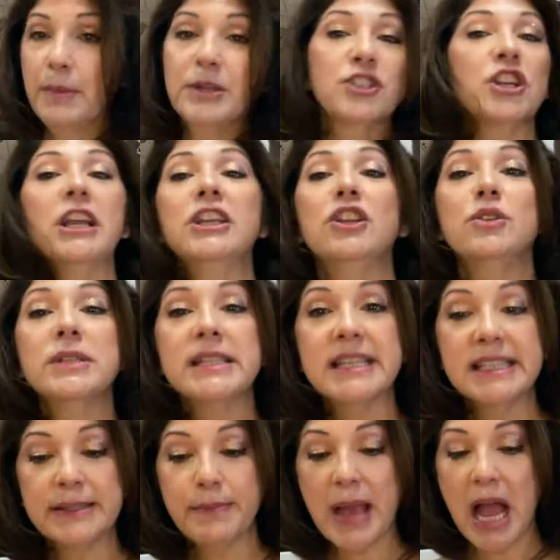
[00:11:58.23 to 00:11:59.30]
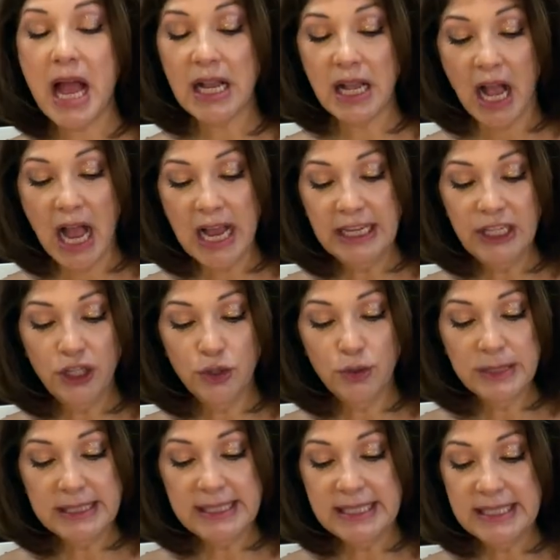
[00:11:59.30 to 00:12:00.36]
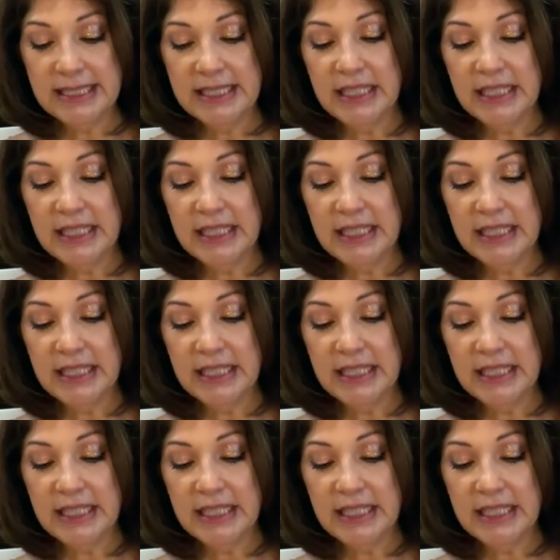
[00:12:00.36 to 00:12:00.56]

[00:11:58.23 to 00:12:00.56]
much I used this bag. I used it